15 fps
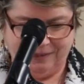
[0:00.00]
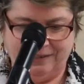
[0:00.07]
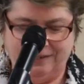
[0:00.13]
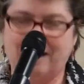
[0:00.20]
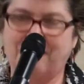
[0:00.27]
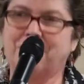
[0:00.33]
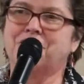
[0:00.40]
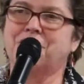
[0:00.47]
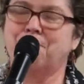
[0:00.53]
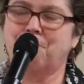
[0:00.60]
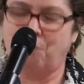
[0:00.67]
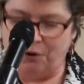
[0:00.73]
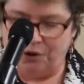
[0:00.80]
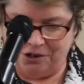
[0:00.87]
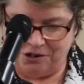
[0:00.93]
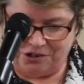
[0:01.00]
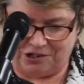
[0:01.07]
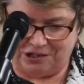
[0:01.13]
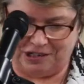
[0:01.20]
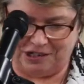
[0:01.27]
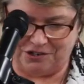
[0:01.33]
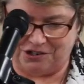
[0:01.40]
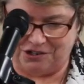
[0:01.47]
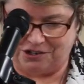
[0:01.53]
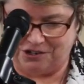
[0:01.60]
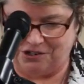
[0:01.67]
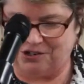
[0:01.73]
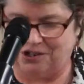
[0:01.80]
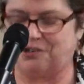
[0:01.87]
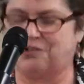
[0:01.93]
Now, it's important to listen
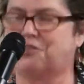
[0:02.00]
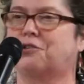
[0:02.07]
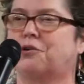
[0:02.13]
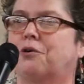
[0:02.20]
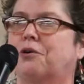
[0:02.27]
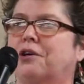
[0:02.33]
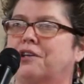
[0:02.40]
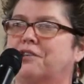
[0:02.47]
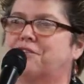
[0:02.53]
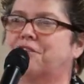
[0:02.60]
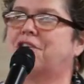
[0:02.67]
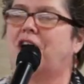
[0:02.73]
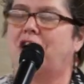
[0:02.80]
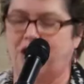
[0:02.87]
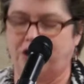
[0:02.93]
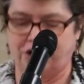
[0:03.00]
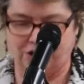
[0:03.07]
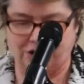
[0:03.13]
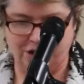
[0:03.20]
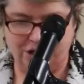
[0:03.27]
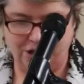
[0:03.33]
to such stories and honor